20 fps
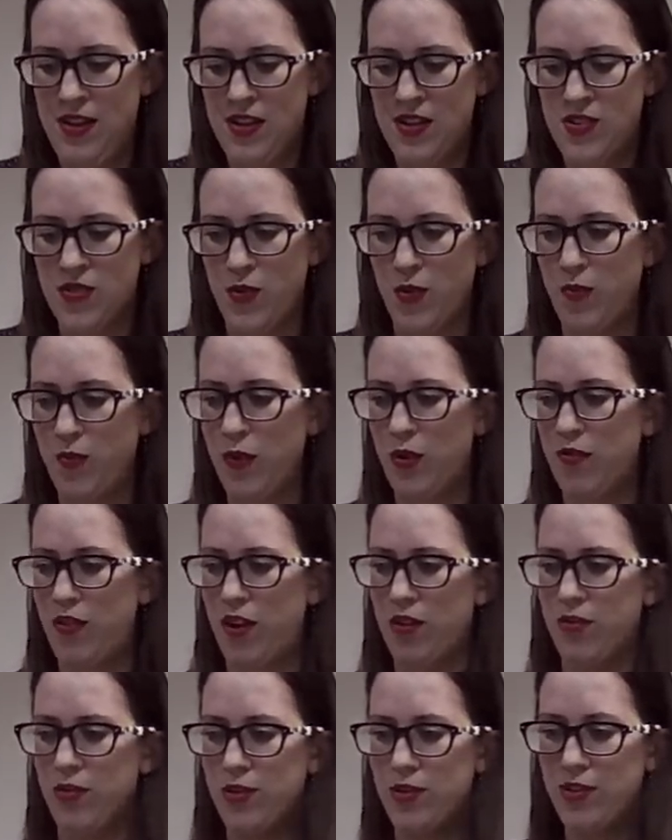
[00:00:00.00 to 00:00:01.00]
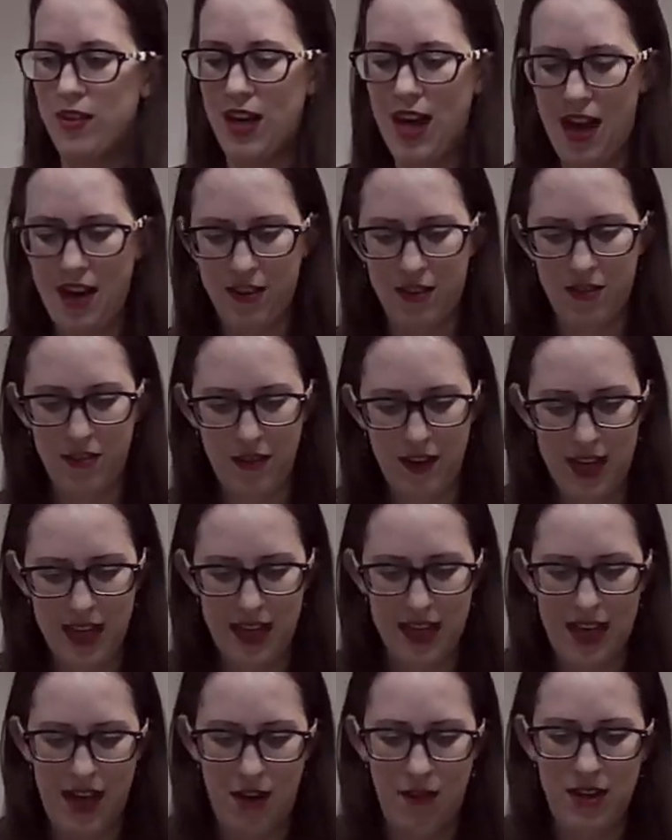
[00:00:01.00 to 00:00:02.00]
So we'll move our ruler out of the way, and
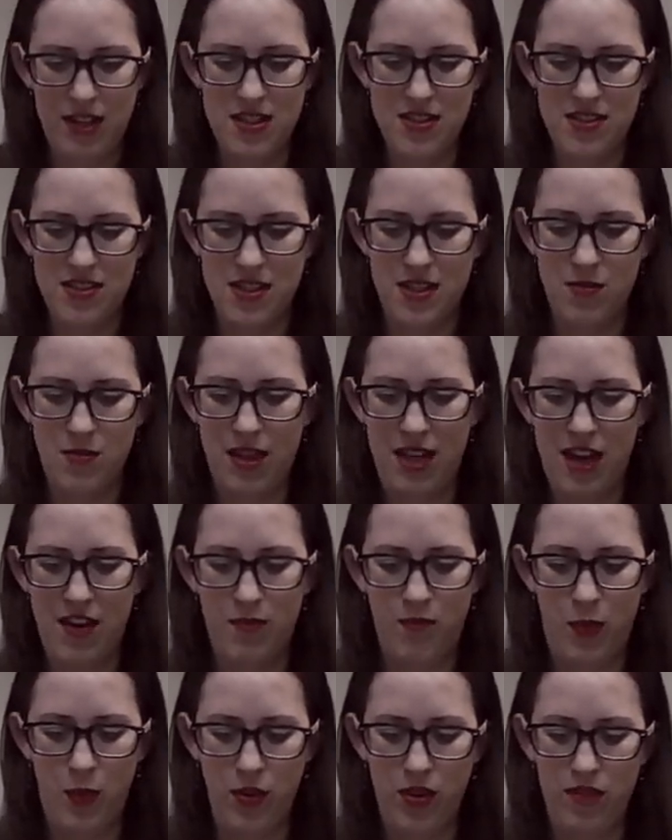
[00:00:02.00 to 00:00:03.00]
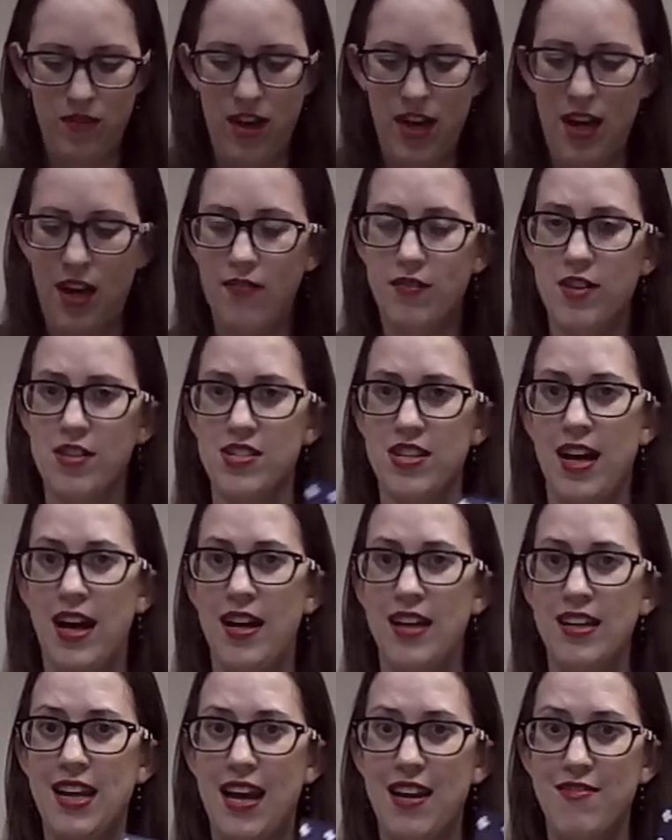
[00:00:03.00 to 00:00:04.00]
now we can see we have both of our covers
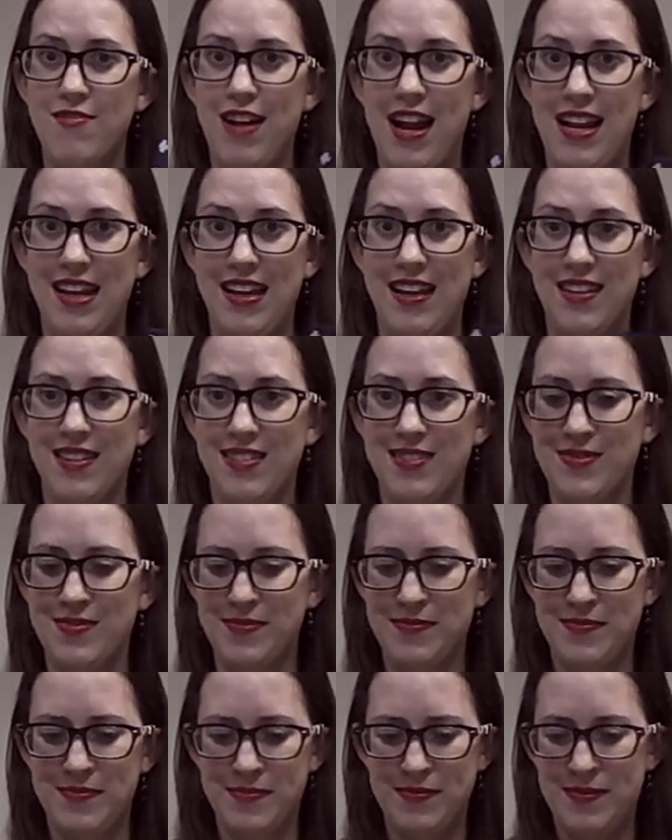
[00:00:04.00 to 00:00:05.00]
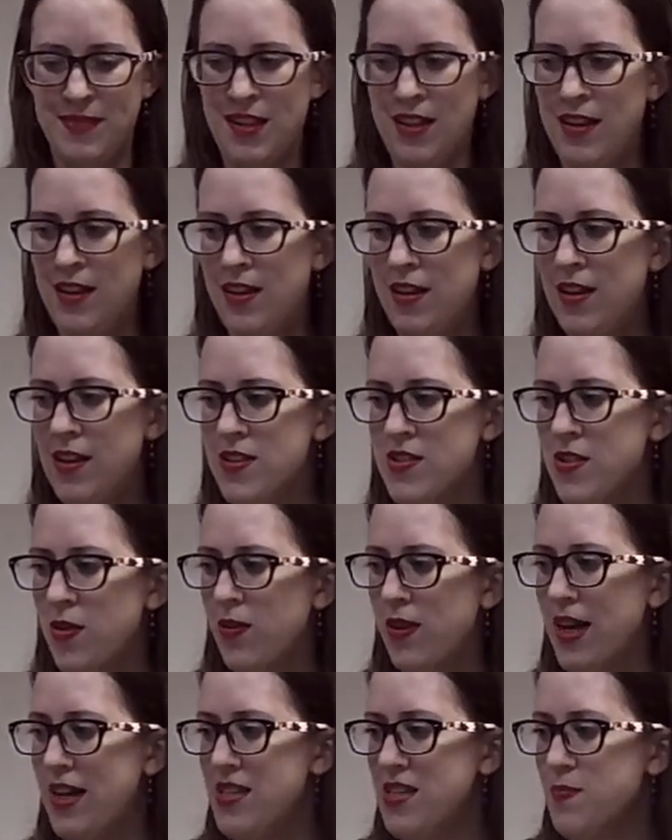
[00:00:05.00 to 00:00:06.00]
cut and ready. So
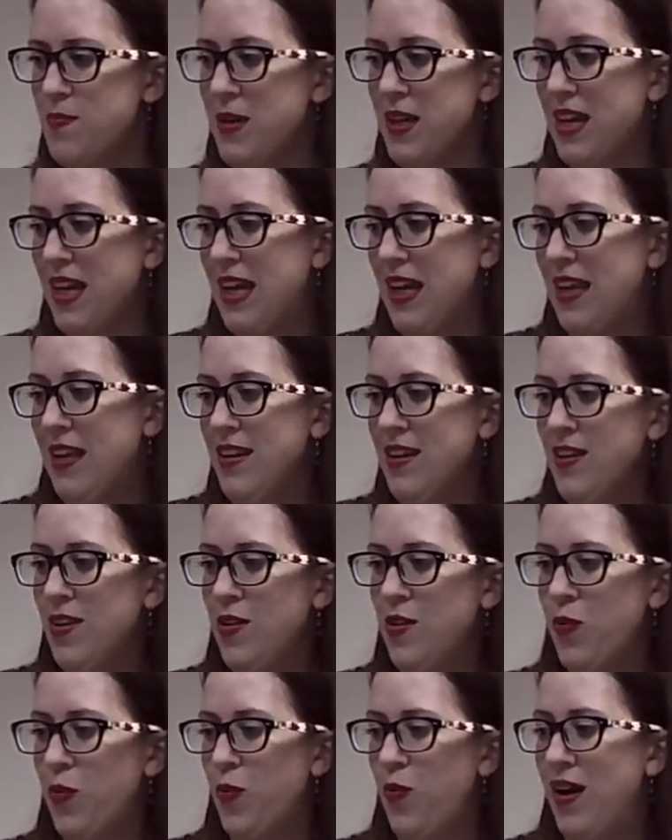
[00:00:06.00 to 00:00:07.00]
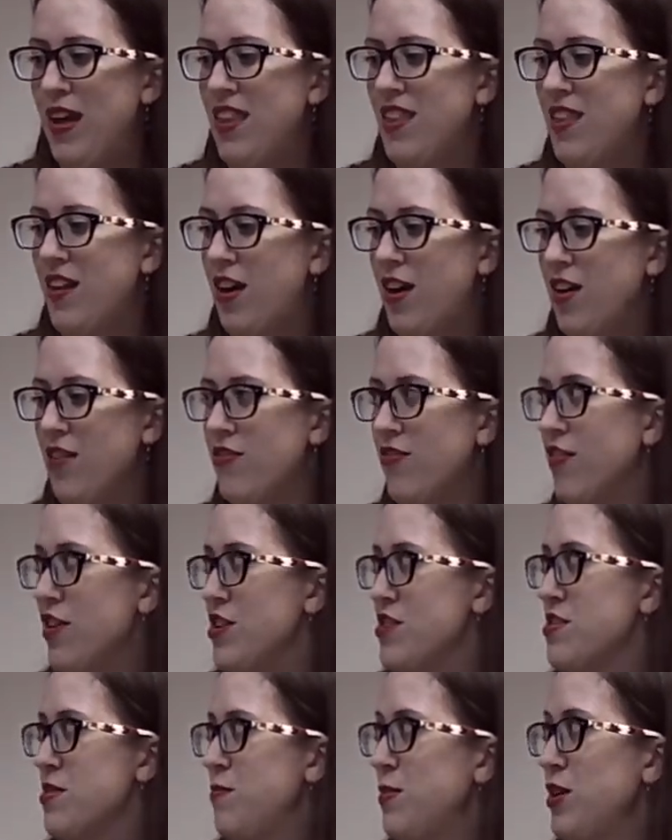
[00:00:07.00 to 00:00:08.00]
let's begin with our
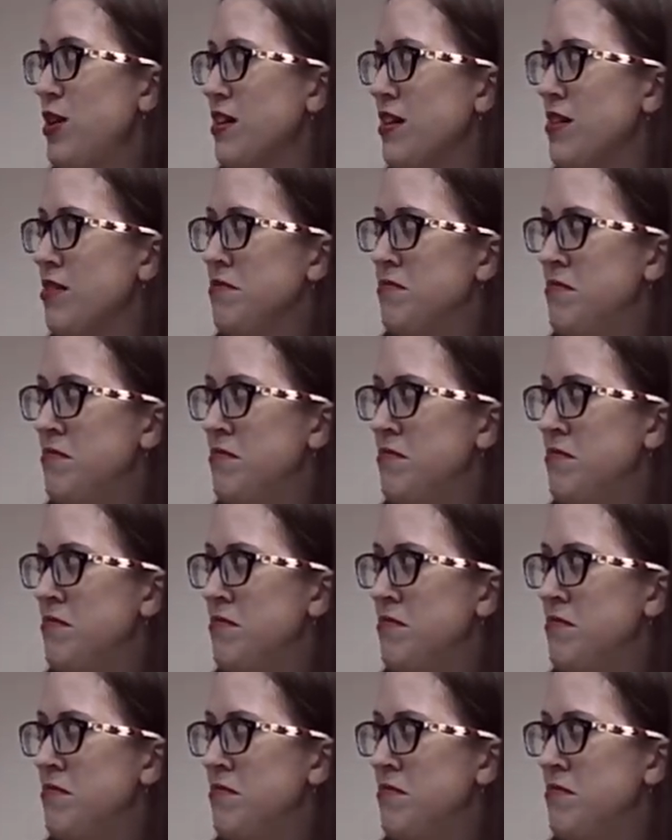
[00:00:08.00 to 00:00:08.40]
first book.